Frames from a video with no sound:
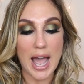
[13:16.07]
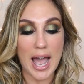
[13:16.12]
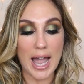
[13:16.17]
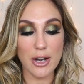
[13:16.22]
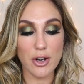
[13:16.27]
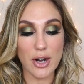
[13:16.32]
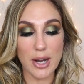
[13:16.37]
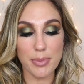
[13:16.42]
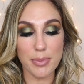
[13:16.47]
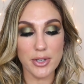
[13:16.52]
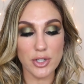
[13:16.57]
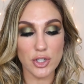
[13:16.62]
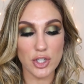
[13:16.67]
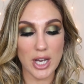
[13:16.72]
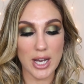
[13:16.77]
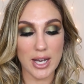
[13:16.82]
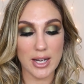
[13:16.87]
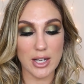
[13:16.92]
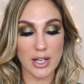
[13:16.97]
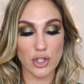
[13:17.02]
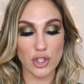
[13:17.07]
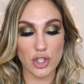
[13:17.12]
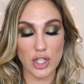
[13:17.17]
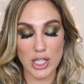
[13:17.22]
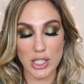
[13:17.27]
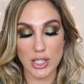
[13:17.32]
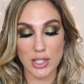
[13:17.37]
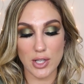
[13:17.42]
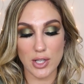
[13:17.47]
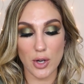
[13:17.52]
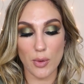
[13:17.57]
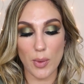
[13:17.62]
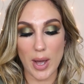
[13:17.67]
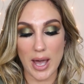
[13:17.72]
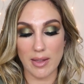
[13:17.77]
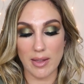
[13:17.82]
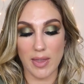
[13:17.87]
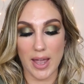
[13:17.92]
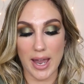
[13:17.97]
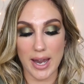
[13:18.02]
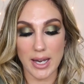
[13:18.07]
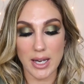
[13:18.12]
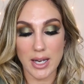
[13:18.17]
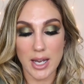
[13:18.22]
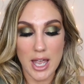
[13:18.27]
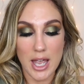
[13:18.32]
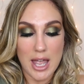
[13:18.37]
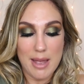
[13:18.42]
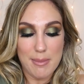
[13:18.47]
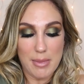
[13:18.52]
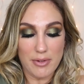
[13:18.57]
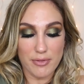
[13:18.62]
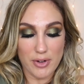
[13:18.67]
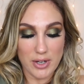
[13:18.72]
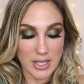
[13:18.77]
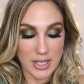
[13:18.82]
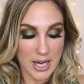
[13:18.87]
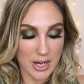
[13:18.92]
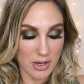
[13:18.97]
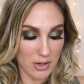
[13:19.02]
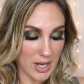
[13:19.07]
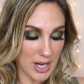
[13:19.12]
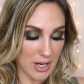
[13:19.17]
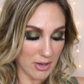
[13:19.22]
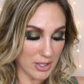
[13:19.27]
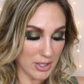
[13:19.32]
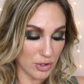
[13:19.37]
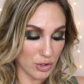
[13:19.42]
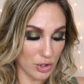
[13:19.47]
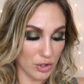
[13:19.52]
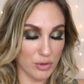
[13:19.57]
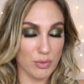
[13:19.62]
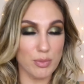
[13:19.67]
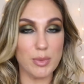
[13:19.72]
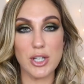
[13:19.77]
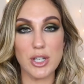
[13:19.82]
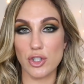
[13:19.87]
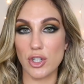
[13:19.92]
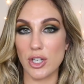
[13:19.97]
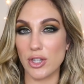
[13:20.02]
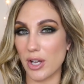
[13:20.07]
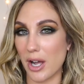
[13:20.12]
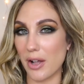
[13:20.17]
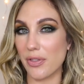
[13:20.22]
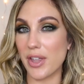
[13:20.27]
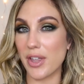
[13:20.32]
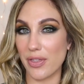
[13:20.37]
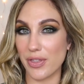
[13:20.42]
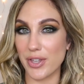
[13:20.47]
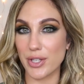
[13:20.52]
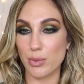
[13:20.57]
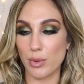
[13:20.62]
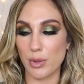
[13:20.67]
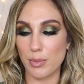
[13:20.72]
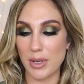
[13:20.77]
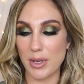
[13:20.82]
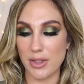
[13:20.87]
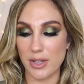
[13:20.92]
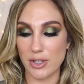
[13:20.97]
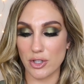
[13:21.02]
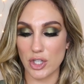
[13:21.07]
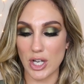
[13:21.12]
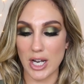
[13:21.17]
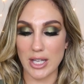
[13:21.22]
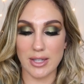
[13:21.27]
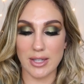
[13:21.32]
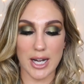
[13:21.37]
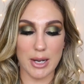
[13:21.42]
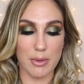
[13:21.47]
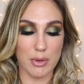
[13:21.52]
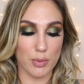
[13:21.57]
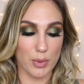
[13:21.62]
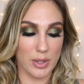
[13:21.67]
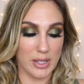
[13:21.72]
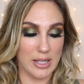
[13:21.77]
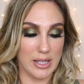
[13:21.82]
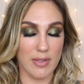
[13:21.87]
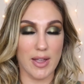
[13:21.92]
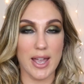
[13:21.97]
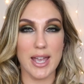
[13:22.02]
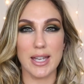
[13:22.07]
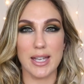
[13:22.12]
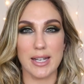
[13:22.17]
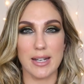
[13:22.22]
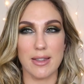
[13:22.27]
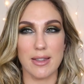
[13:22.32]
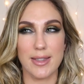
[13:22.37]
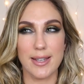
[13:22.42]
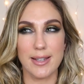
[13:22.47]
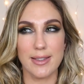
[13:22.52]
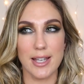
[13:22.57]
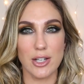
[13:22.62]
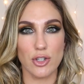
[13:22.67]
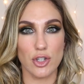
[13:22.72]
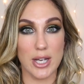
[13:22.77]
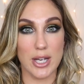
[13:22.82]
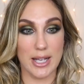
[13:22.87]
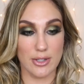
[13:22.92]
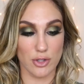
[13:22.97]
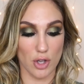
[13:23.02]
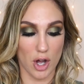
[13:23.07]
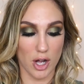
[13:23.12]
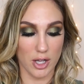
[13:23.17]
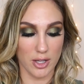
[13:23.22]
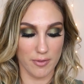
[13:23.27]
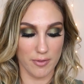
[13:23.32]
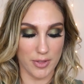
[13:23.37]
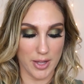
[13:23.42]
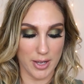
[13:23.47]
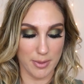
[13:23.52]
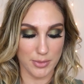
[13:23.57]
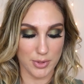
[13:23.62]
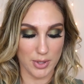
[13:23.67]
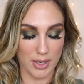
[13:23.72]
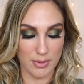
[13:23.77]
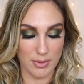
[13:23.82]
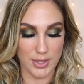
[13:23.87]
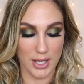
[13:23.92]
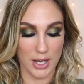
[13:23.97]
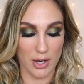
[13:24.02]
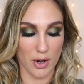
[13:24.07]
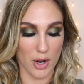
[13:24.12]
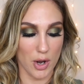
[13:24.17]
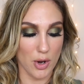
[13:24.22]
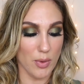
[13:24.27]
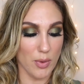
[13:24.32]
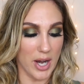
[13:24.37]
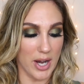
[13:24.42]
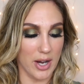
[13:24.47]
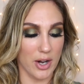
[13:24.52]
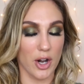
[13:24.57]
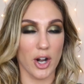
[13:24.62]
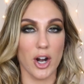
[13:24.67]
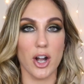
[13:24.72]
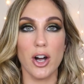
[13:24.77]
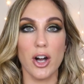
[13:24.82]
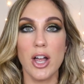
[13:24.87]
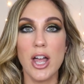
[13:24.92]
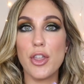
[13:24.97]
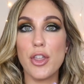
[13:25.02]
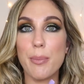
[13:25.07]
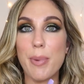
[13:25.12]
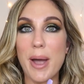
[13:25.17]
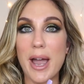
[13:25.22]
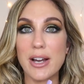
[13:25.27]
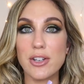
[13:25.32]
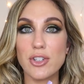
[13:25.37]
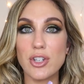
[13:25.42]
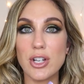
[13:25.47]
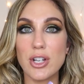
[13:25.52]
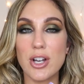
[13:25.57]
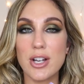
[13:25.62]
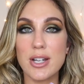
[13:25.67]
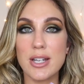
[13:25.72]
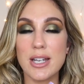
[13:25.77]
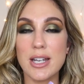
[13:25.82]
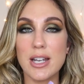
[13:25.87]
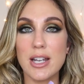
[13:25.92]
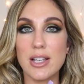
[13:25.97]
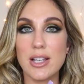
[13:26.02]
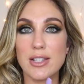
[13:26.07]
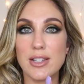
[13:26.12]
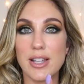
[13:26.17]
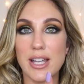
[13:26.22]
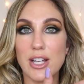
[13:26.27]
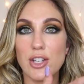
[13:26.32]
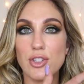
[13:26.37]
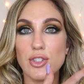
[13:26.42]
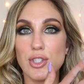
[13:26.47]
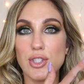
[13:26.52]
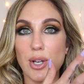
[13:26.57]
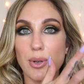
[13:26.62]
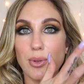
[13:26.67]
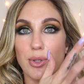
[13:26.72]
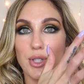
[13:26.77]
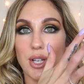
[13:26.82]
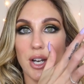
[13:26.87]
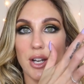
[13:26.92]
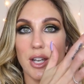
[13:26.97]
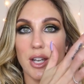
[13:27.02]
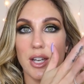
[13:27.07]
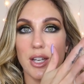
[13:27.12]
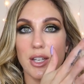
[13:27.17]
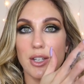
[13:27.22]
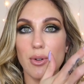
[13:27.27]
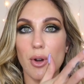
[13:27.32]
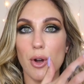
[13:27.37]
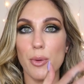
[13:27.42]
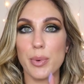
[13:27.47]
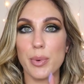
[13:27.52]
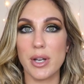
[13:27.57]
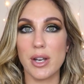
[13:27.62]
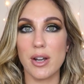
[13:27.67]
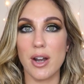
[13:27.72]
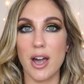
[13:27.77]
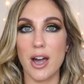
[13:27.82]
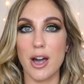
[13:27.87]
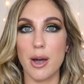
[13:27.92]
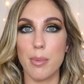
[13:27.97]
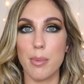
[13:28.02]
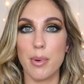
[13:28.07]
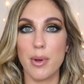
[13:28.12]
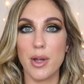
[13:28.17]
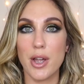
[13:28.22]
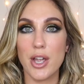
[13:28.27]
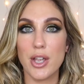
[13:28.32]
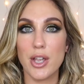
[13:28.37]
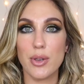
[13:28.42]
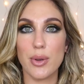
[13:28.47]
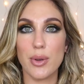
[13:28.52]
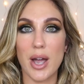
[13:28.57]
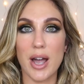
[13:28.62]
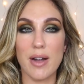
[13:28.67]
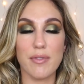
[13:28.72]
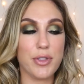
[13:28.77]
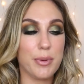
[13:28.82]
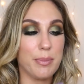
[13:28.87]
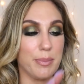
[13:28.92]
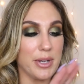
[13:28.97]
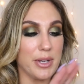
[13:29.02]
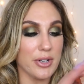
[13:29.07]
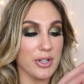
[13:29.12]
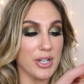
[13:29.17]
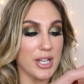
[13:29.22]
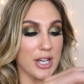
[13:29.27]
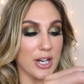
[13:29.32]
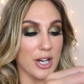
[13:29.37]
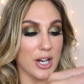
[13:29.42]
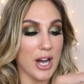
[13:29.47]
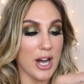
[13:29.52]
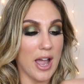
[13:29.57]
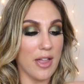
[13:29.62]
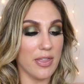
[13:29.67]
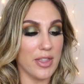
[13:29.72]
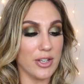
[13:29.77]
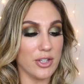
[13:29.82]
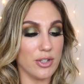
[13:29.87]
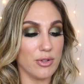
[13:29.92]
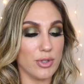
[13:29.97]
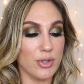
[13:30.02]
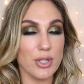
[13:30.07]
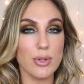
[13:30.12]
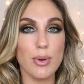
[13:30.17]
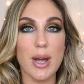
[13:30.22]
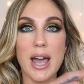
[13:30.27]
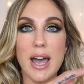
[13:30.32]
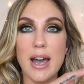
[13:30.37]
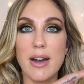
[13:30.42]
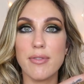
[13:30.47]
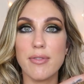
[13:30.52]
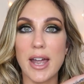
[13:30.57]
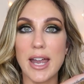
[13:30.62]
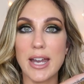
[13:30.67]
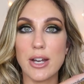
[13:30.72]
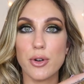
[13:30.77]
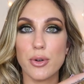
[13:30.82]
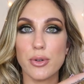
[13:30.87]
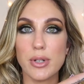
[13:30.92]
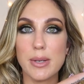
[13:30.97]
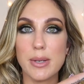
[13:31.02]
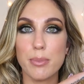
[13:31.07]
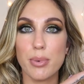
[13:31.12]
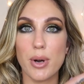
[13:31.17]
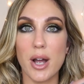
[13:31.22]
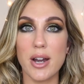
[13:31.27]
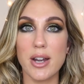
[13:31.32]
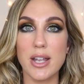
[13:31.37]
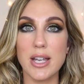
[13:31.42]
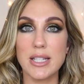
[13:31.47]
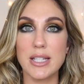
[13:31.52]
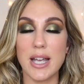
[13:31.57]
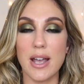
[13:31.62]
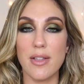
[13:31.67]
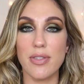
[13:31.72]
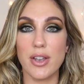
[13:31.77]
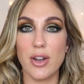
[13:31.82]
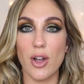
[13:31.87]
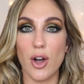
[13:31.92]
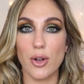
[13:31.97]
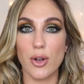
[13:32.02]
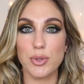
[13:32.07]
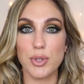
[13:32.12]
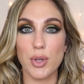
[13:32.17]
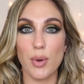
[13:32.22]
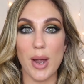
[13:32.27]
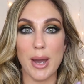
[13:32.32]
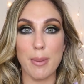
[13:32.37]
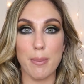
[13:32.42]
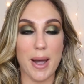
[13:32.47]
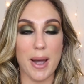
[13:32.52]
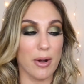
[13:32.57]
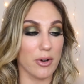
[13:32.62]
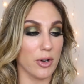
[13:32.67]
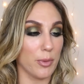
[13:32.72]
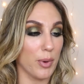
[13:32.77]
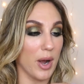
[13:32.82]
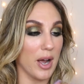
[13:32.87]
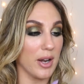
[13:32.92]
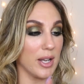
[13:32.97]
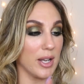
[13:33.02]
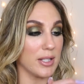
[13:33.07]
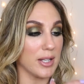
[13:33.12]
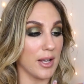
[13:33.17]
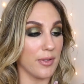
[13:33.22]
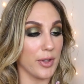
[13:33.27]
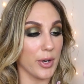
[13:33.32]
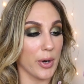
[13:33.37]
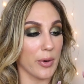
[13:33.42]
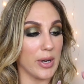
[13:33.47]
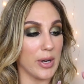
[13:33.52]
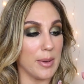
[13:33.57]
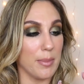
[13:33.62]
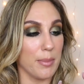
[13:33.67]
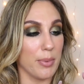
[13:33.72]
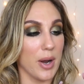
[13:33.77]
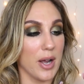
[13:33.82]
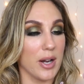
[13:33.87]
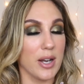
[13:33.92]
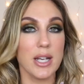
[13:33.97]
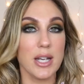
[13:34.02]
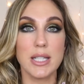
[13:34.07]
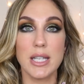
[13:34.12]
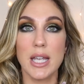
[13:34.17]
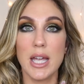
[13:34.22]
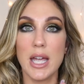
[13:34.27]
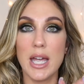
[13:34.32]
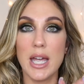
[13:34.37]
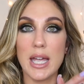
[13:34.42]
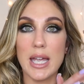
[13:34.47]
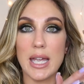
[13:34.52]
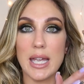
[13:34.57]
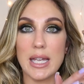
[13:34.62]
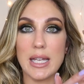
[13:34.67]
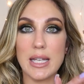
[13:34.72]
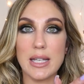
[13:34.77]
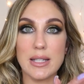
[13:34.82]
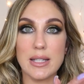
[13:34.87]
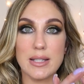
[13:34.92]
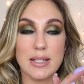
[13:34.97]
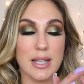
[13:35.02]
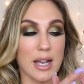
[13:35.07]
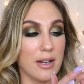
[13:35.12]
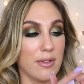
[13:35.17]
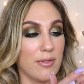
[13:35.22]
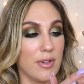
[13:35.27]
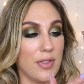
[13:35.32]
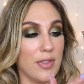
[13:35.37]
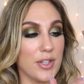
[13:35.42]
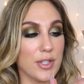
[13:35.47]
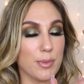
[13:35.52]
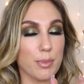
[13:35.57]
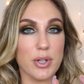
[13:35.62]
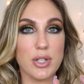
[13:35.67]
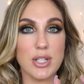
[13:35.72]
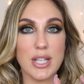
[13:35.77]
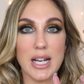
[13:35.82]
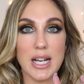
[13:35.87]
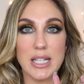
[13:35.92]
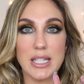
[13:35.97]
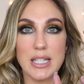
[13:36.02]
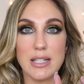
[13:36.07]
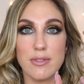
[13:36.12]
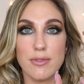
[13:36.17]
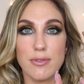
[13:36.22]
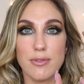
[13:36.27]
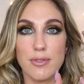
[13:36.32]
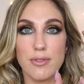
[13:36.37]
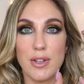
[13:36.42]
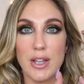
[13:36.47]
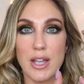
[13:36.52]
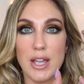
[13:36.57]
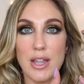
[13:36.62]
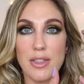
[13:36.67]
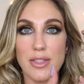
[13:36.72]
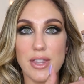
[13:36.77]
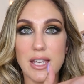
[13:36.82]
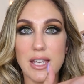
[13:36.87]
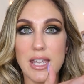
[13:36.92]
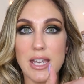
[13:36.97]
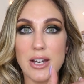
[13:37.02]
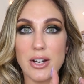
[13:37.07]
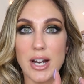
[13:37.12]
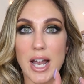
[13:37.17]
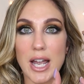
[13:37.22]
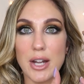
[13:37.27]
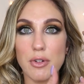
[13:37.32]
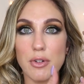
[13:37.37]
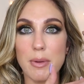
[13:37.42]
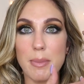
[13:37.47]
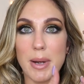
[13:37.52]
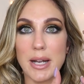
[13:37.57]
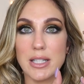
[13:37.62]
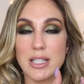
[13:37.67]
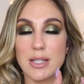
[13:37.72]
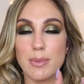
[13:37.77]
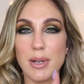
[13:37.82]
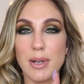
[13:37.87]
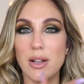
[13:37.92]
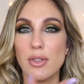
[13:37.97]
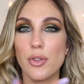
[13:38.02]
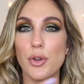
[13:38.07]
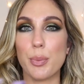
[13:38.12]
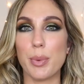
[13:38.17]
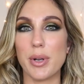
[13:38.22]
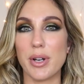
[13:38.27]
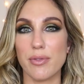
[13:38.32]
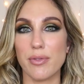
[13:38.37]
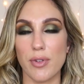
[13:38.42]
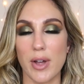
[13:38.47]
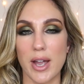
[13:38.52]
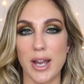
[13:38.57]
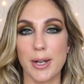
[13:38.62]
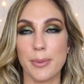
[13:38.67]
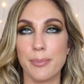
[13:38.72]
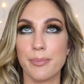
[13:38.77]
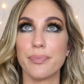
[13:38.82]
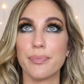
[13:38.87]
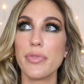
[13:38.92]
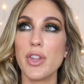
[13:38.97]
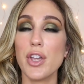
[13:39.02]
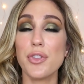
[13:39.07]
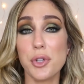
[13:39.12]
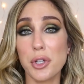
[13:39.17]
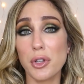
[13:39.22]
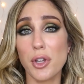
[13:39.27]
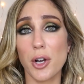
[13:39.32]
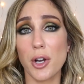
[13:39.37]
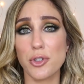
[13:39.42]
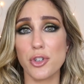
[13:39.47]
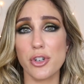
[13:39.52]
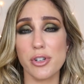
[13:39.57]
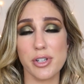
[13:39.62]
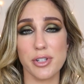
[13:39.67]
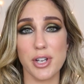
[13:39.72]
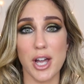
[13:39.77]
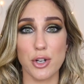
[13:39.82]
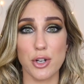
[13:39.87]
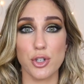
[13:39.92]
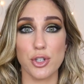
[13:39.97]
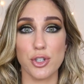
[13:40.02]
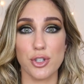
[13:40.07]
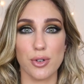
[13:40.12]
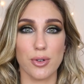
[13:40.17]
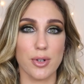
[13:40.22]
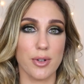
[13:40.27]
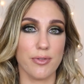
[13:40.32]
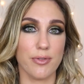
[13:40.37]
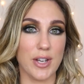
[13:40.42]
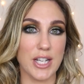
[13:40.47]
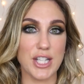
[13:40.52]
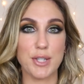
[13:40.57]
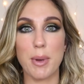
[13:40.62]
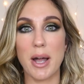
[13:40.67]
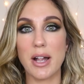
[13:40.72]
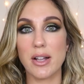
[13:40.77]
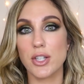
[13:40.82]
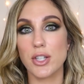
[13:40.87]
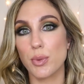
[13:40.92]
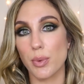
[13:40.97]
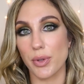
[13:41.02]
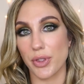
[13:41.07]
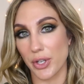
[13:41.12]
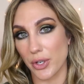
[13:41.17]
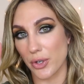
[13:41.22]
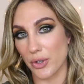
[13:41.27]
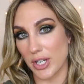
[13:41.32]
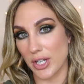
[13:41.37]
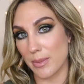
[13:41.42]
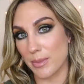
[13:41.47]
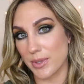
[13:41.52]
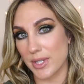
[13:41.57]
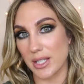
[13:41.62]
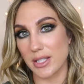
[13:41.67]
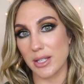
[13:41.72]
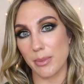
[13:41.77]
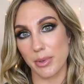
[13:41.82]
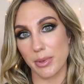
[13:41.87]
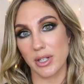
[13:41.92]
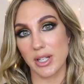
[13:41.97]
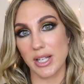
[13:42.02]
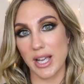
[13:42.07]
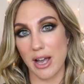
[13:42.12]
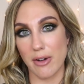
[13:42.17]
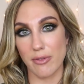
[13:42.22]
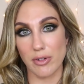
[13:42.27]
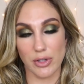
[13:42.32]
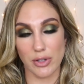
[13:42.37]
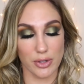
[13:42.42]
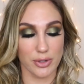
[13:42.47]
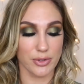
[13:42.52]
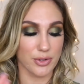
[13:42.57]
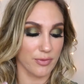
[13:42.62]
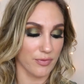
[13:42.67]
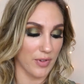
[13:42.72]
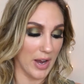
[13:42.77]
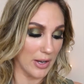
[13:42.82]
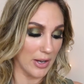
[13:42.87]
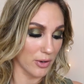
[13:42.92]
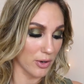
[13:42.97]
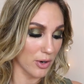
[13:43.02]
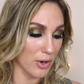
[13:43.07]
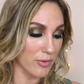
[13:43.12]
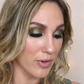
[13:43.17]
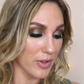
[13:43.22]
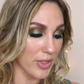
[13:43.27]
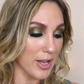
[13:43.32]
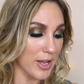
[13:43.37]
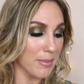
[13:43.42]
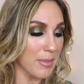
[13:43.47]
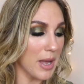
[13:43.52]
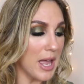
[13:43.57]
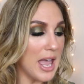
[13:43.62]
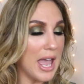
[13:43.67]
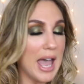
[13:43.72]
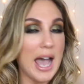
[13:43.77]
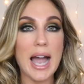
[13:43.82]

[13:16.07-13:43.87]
I grabbed the shade She's So L A. My friend Karen Harris told me she thought that this would be the shade that I would really like, and I think that she has all of them, so I was like, okay girl. The packaging on it, like, so stunning. You open it up, you have the mirror here, and then you do have a cream product and then also a powder product, and the cream product is kind of in this protective thing here. Kind of reminds me a little bit of like the larger Natasha Denona face palettes with the creams. They typically have a little divider over them.